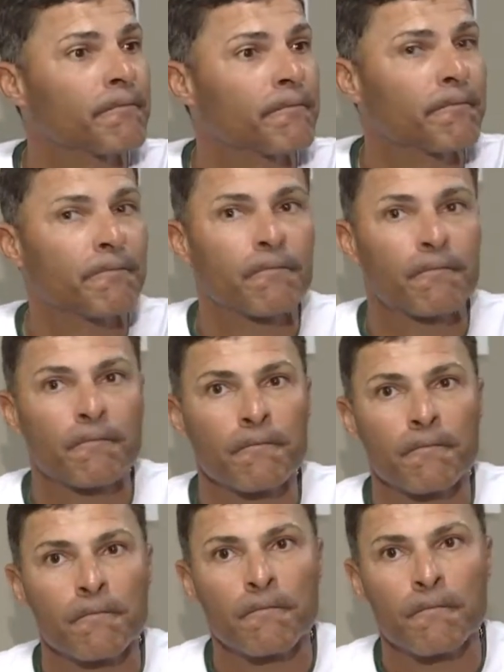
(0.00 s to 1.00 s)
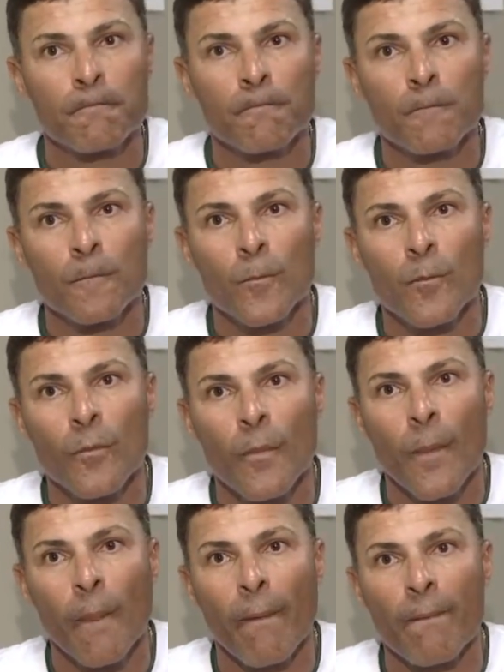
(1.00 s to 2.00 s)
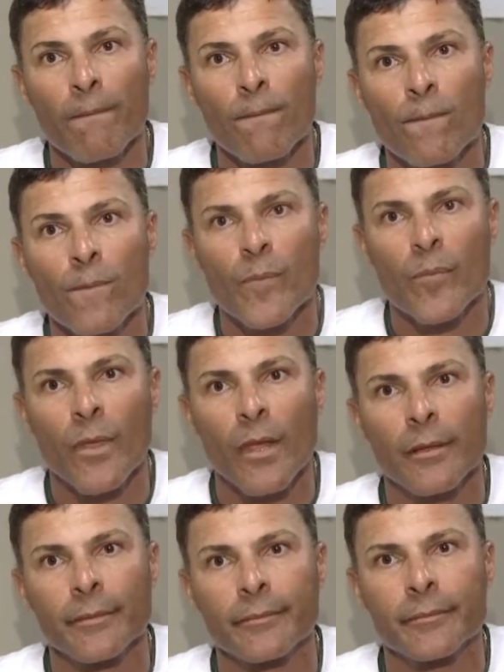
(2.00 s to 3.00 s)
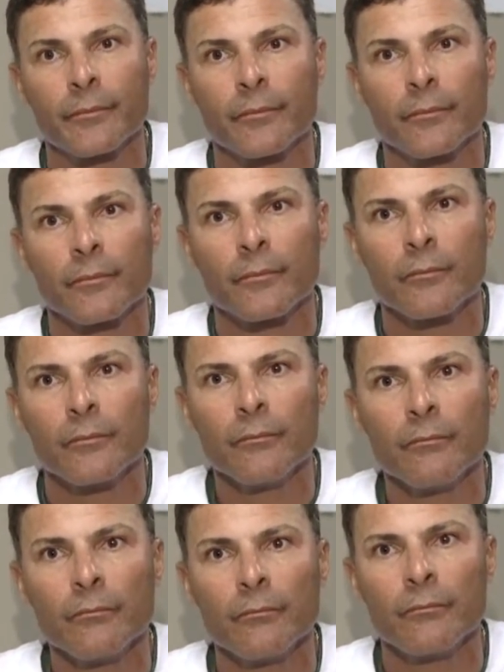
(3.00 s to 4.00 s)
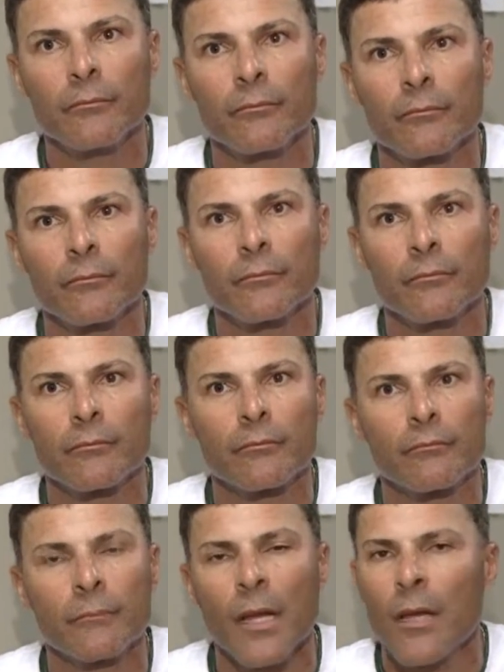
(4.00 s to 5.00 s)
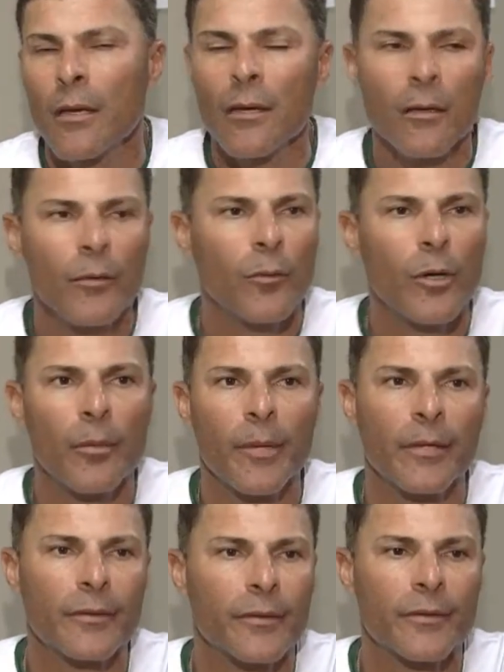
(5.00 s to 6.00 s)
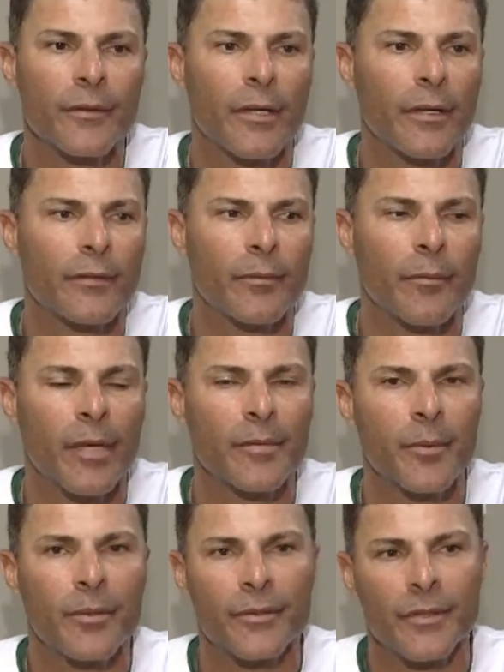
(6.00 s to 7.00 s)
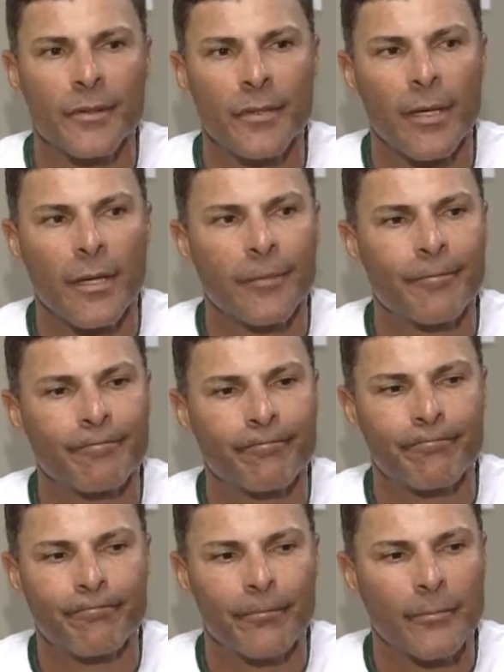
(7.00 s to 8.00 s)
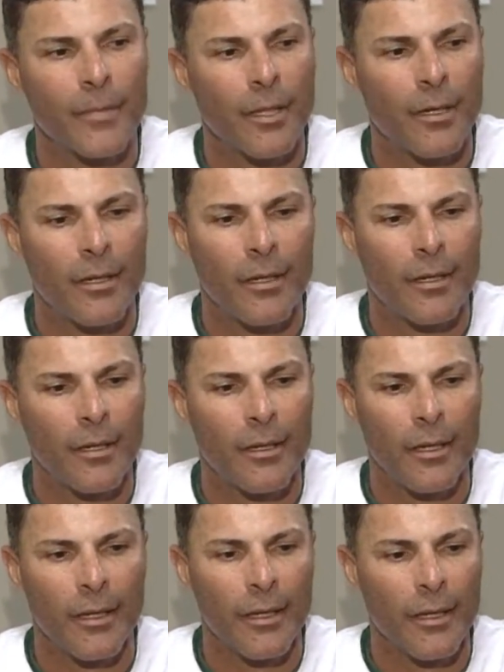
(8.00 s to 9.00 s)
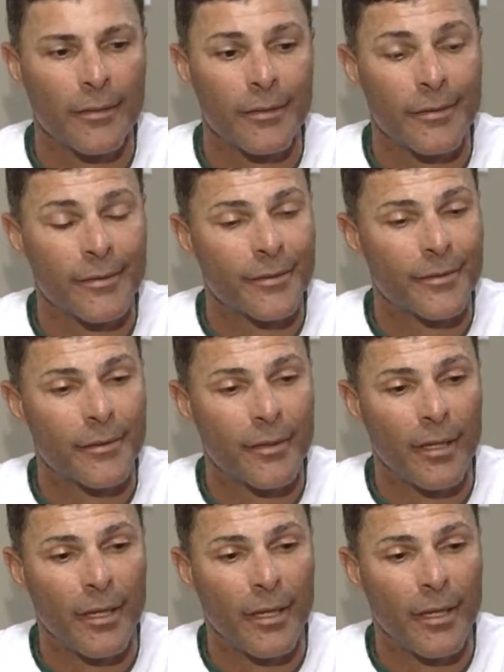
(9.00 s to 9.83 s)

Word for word: Did you notice any differences between the team from yesterday to today? Obviously, you know the results are very different, but. Uh... Well, I mean, it's just it's baseball. It's just uh, uh, it's